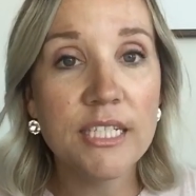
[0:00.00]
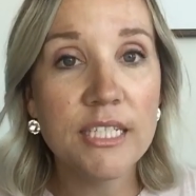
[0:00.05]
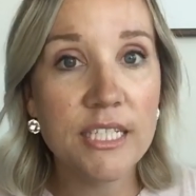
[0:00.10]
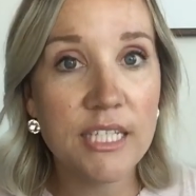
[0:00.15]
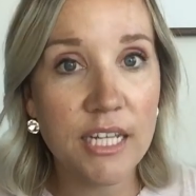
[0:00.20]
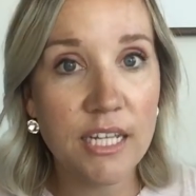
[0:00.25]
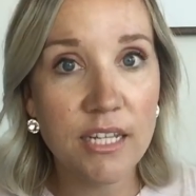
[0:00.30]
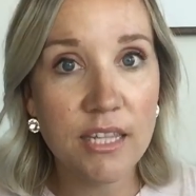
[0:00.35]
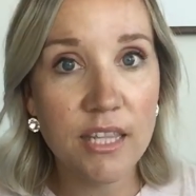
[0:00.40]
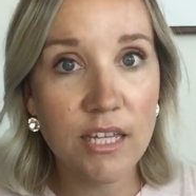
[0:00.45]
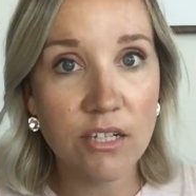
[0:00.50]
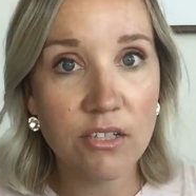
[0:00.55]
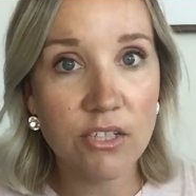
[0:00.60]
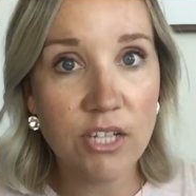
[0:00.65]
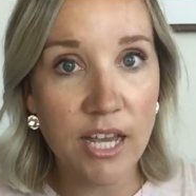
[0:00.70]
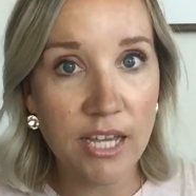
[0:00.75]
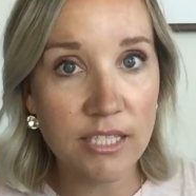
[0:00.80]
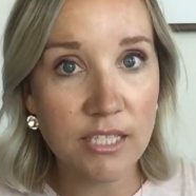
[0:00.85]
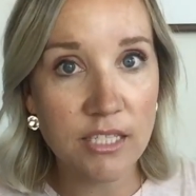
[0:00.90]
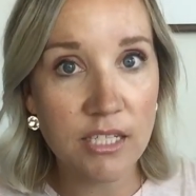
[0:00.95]
did their
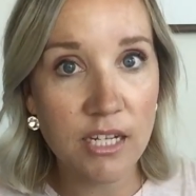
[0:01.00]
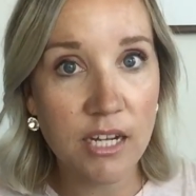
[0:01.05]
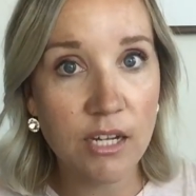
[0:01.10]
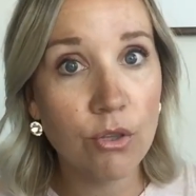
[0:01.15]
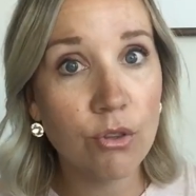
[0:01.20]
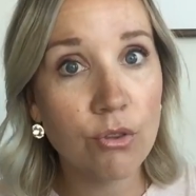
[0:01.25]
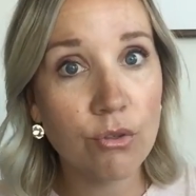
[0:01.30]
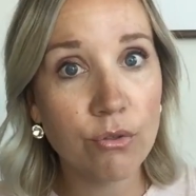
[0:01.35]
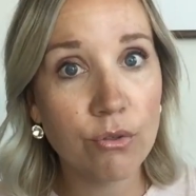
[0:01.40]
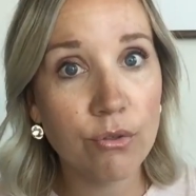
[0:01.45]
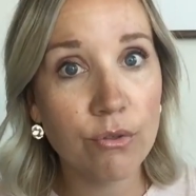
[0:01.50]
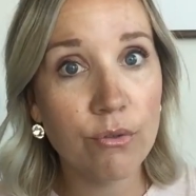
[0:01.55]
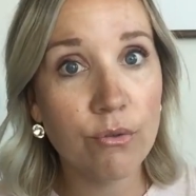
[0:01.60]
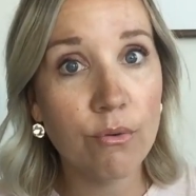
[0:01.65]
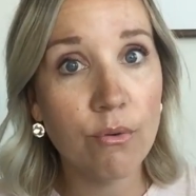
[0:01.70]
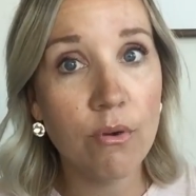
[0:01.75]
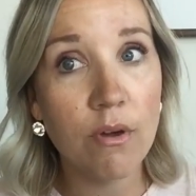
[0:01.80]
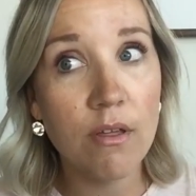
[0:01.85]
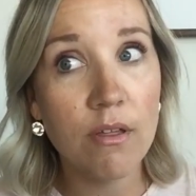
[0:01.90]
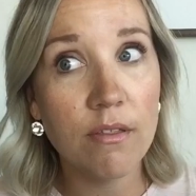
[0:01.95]
testing
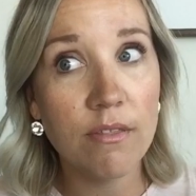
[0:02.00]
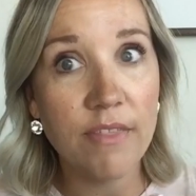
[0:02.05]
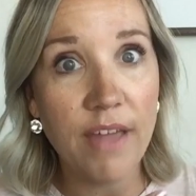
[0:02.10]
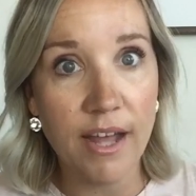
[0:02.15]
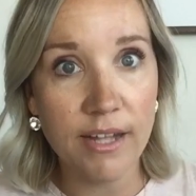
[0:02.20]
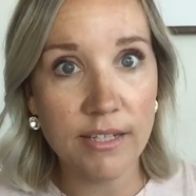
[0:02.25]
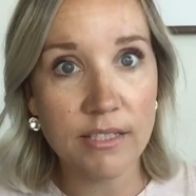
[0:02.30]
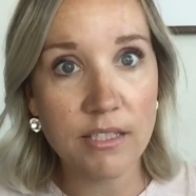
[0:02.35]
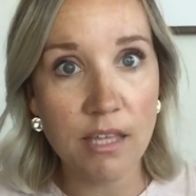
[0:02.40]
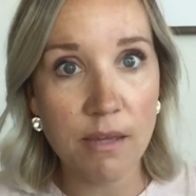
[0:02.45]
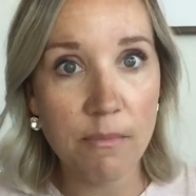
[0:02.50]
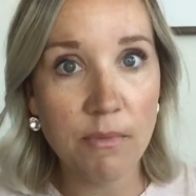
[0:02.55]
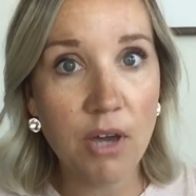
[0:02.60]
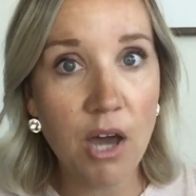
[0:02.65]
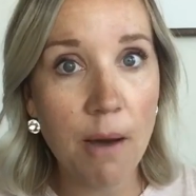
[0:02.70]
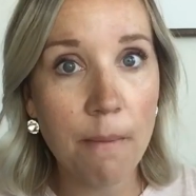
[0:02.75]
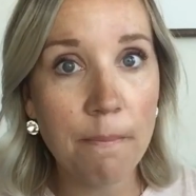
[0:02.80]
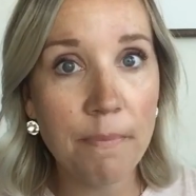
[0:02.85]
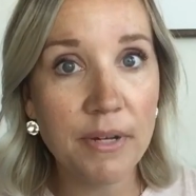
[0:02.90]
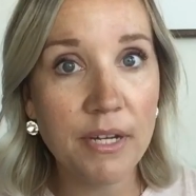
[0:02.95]
through that same
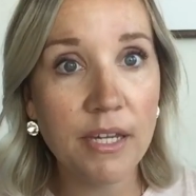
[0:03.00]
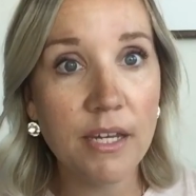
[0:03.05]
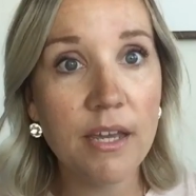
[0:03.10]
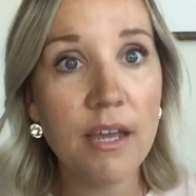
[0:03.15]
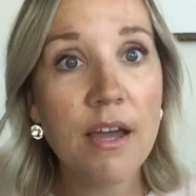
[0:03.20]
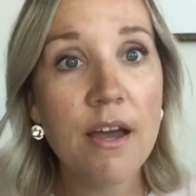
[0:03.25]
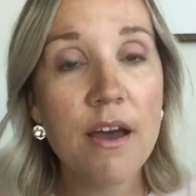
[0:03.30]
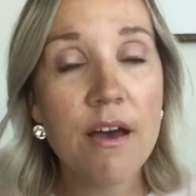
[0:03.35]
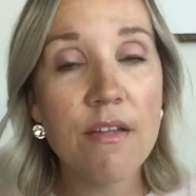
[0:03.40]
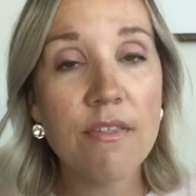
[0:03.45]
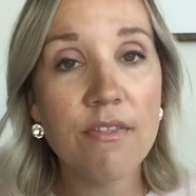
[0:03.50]
company,